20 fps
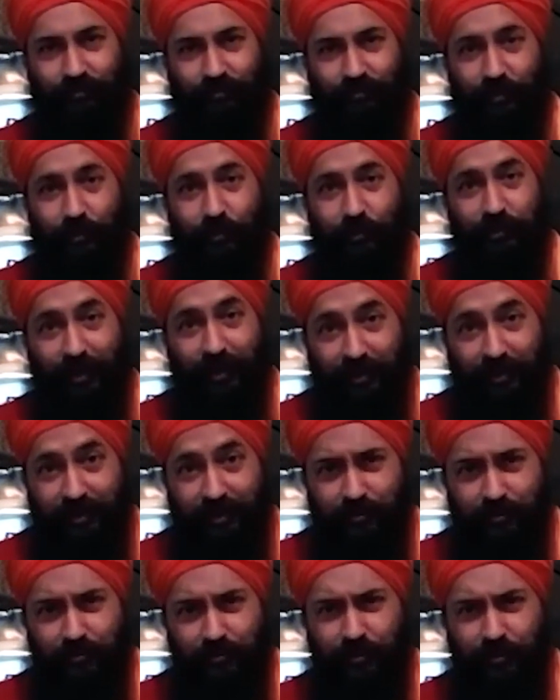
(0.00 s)
Your tongue
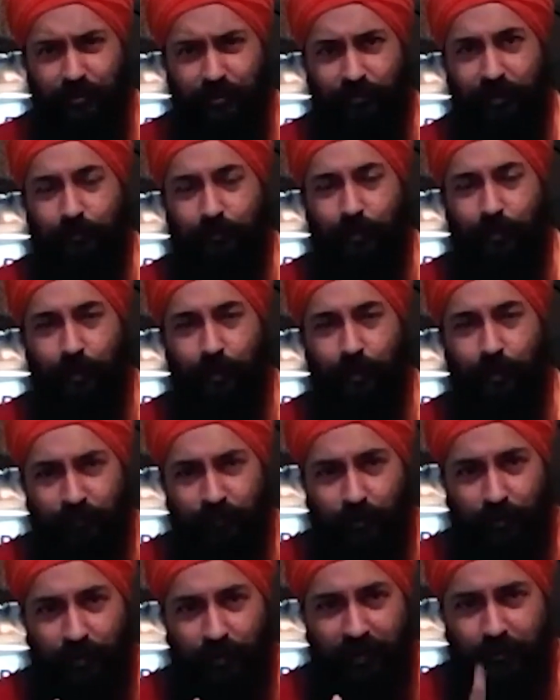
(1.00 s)
is moving,
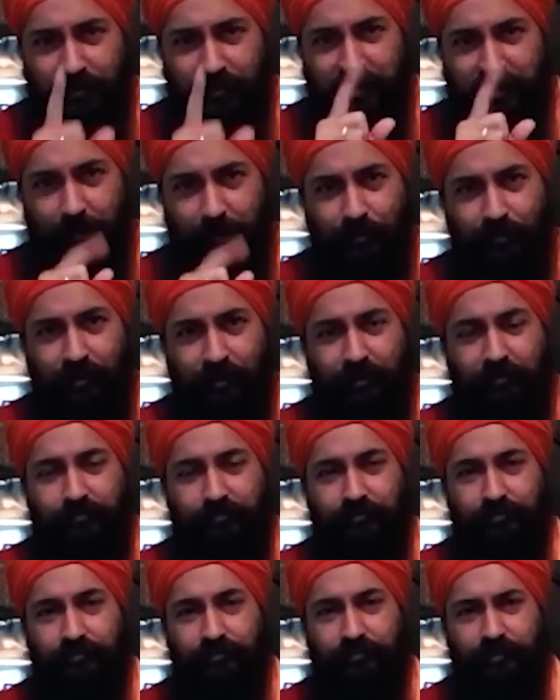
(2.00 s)
your lips are
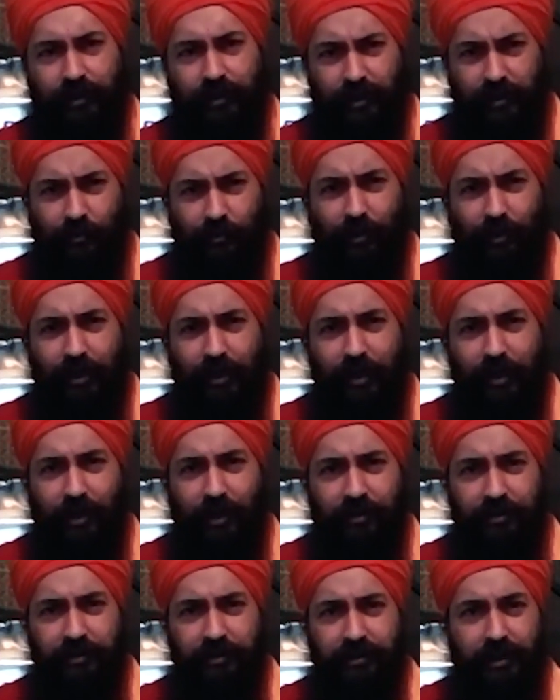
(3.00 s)
moving. Ik
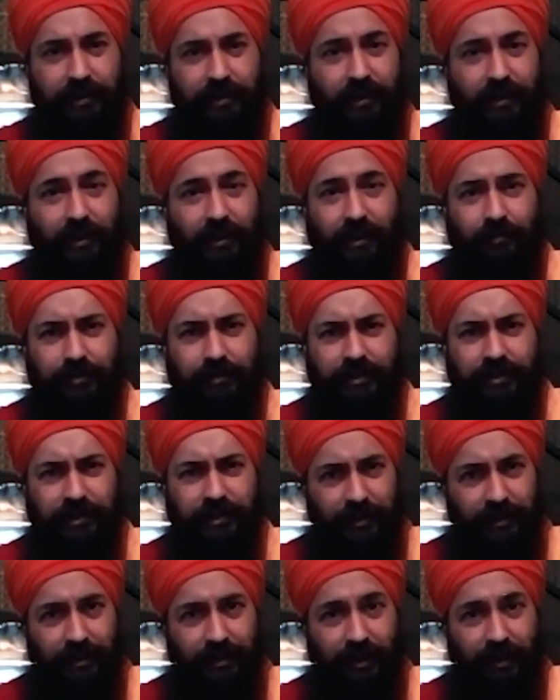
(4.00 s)
Ongkaar, Satnam,
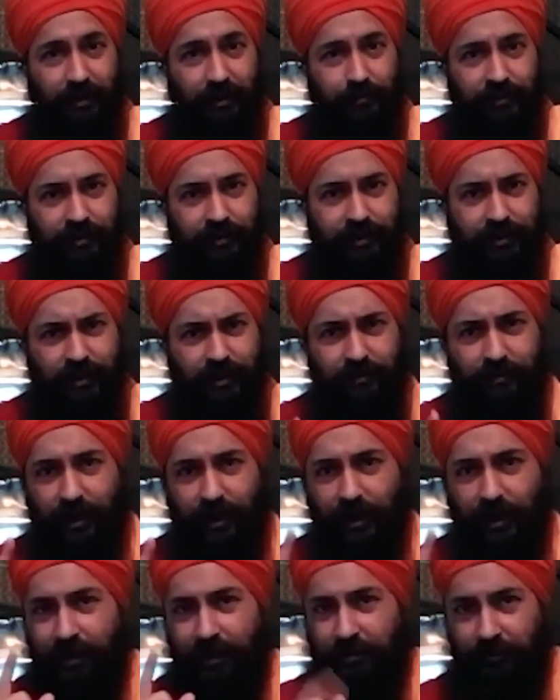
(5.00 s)
Satnam, Sri
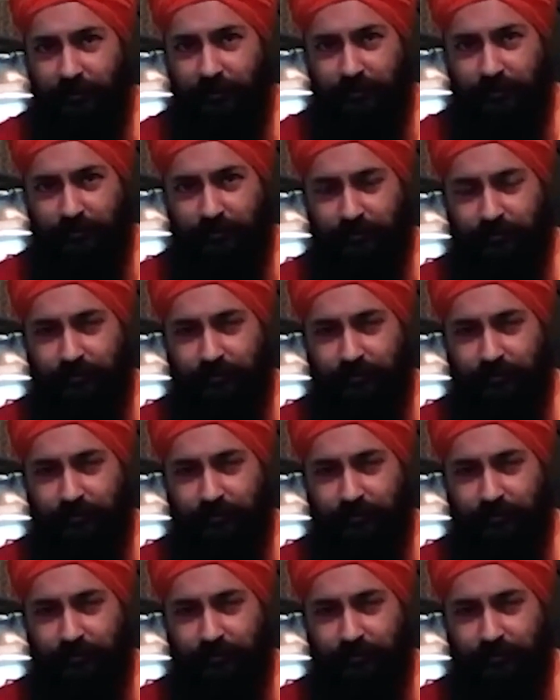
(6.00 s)
Waheguru.